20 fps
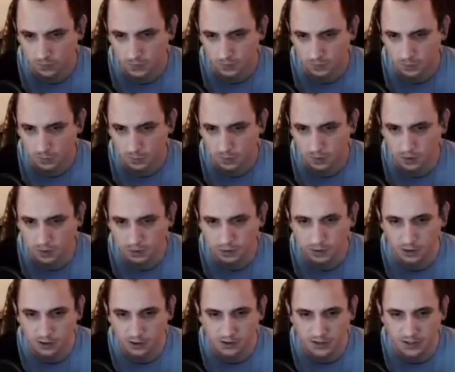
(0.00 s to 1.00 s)
Mobile gear
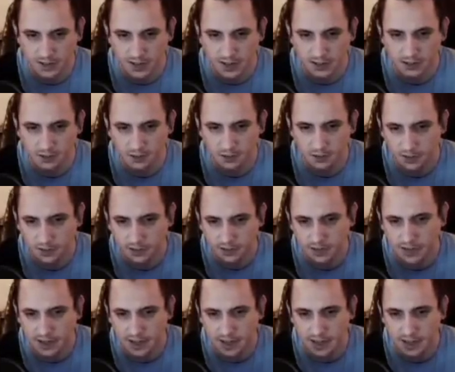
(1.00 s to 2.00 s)
across that, deflect
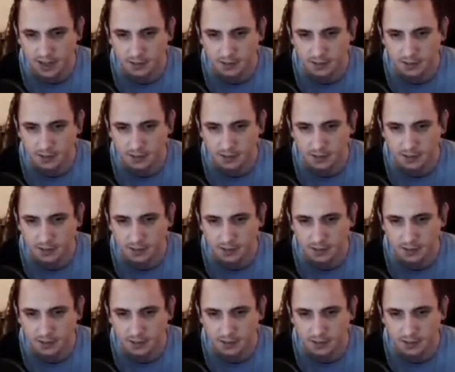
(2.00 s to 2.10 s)
that,